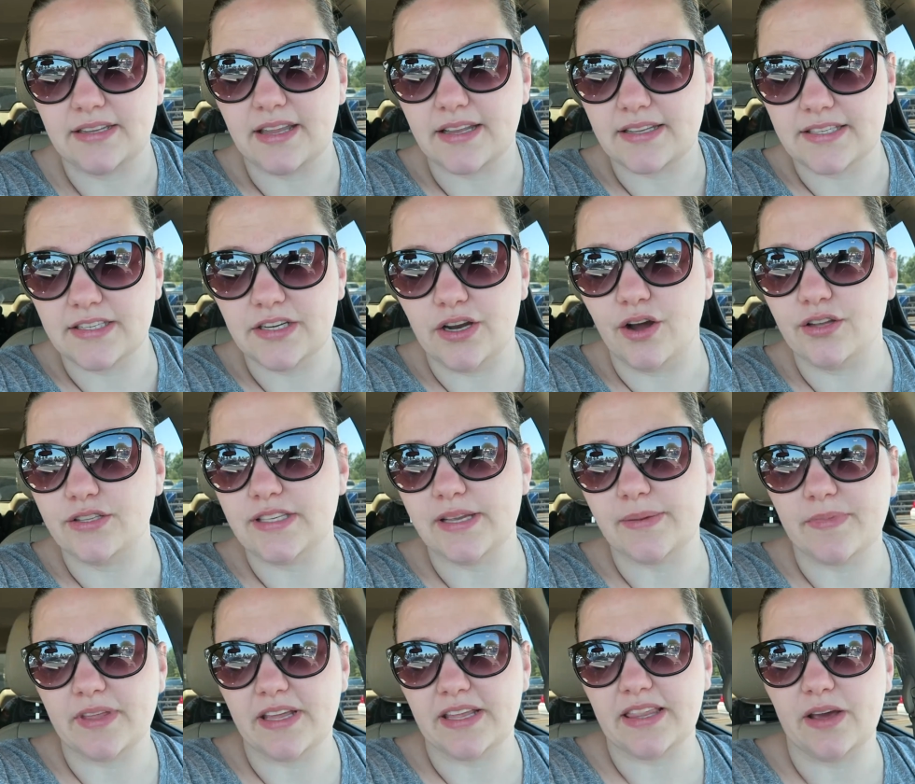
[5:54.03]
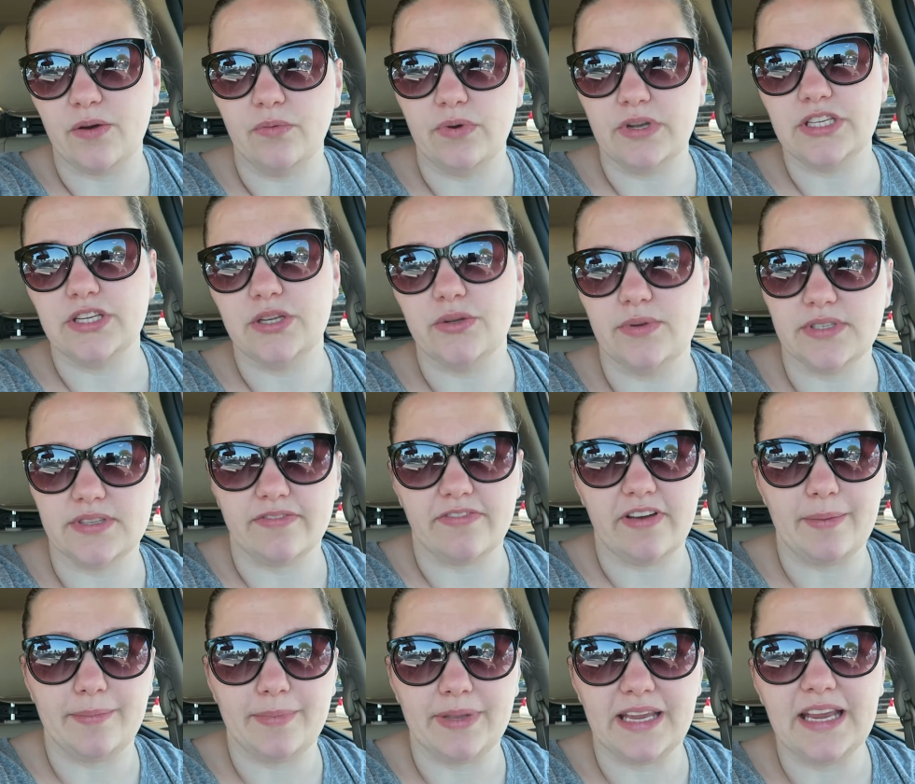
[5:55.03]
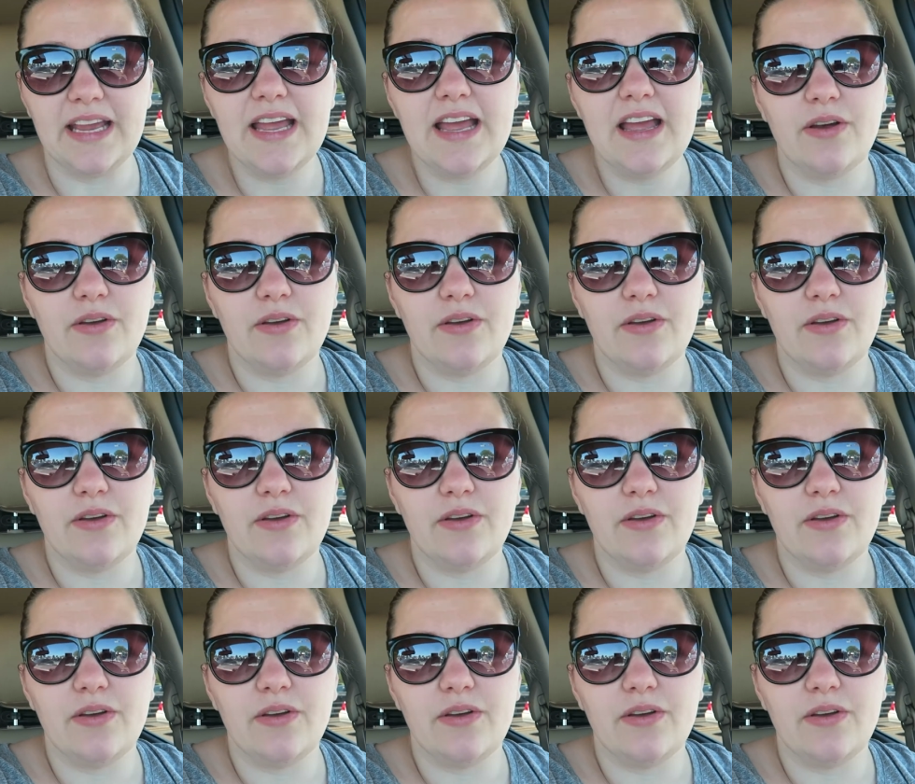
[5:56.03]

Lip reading: That's not something that we do as a family.